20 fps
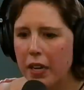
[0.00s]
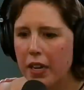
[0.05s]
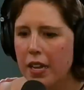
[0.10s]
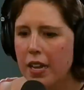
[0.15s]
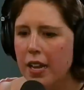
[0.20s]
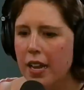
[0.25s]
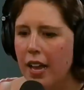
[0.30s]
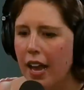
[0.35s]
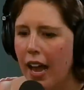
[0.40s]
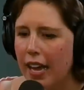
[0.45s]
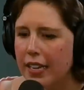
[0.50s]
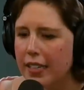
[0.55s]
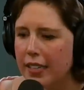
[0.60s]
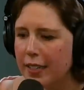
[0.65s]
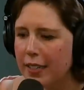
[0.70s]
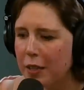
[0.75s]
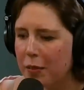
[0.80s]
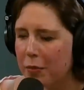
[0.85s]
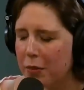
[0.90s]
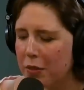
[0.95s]
but I
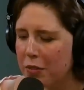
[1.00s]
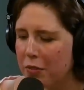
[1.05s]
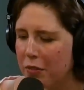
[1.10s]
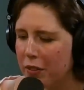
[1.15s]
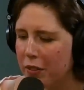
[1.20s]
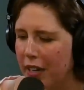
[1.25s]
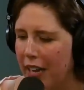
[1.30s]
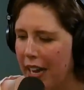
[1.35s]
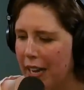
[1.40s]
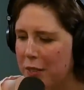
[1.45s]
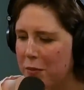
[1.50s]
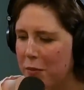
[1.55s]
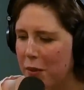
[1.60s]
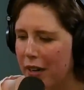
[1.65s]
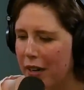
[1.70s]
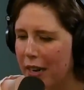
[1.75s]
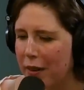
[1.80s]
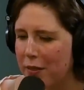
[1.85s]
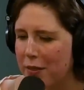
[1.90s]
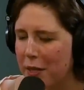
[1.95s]
did a commercial for Casper
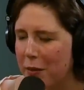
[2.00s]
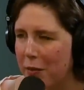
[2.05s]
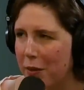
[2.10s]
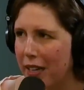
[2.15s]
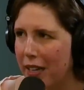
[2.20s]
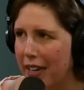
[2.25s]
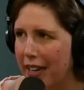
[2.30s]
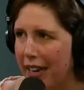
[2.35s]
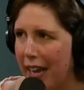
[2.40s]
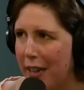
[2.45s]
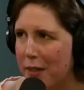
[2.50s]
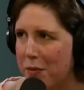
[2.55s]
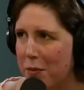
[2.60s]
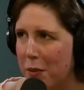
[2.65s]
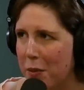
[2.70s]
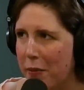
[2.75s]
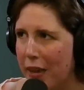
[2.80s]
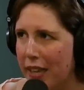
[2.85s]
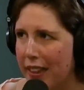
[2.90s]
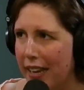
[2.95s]
and I was able to get a
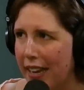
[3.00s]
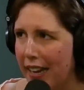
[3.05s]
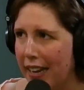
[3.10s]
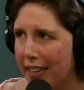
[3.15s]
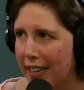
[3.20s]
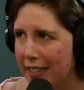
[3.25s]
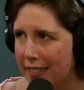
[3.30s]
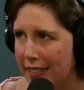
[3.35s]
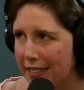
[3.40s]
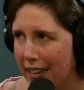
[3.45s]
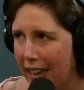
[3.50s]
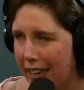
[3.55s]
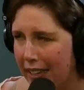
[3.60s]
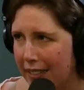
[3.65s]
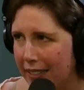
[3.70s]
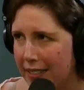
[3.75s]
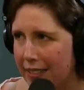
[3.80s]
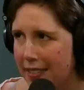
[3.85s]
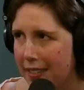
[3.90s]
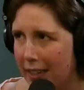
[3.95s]
Casper bed that can, oh. I
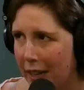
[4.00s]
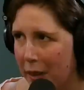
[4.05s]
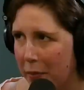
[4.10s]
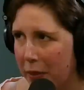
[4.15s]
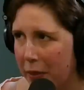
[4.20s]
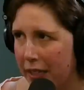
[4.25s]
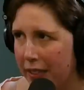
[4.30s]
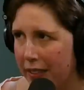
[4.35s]
can sit up